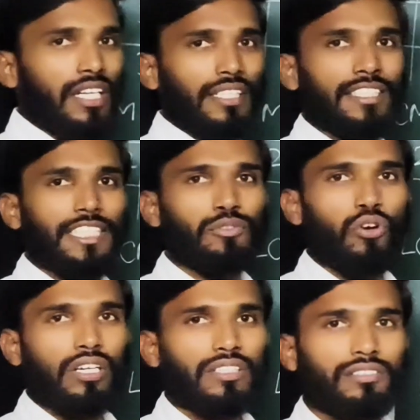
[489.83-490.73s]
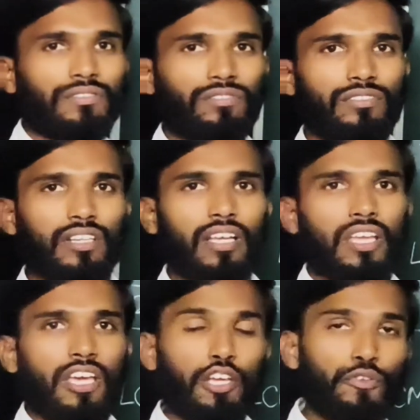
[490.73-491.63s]
This is what,
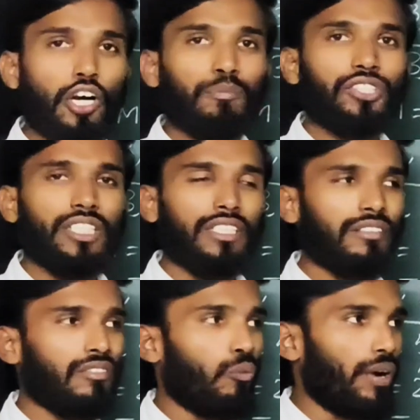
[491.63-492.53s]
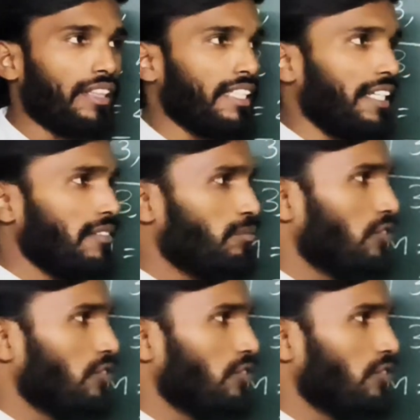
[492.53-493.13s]
if you observe one thing,